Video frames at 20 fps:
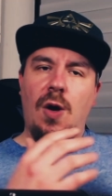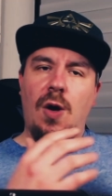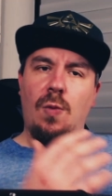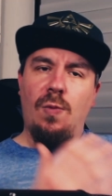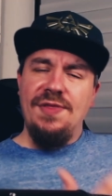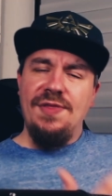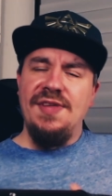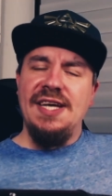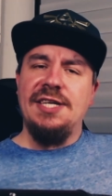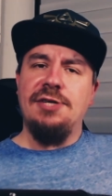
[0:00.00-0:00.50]

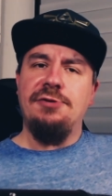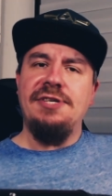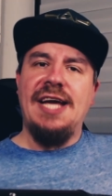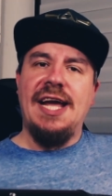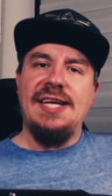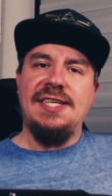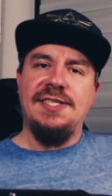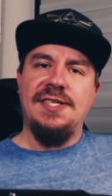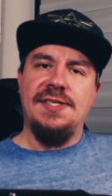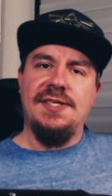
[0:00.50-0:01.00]
What they
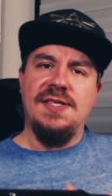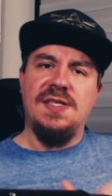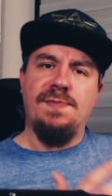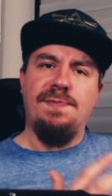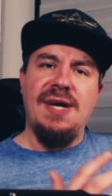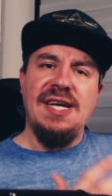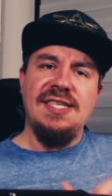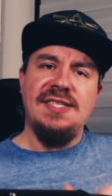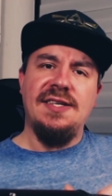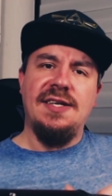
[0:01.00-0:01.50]
created is
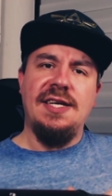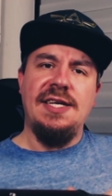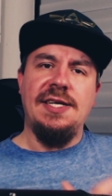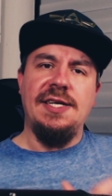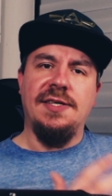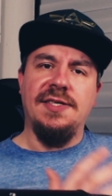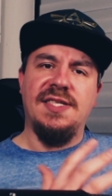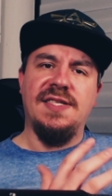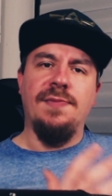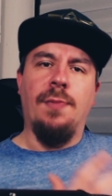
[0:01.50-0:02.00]
basically
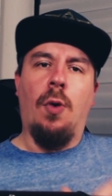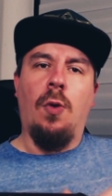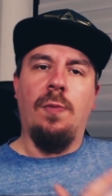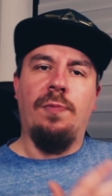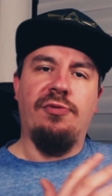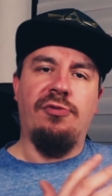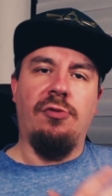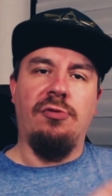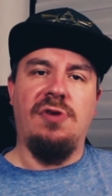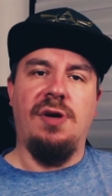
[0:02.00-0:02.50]
a small
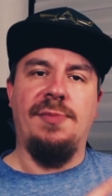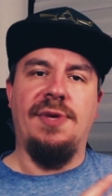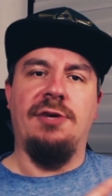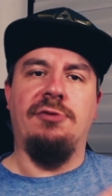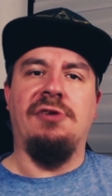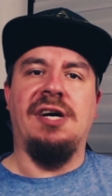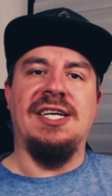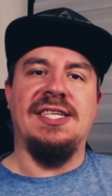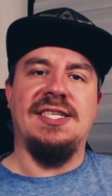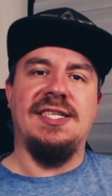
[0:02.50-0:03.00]
program in
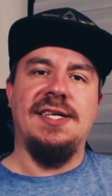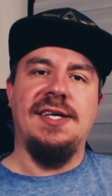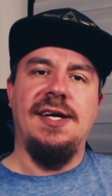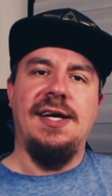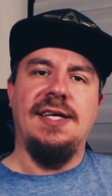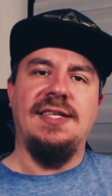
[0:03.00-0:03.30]
Rust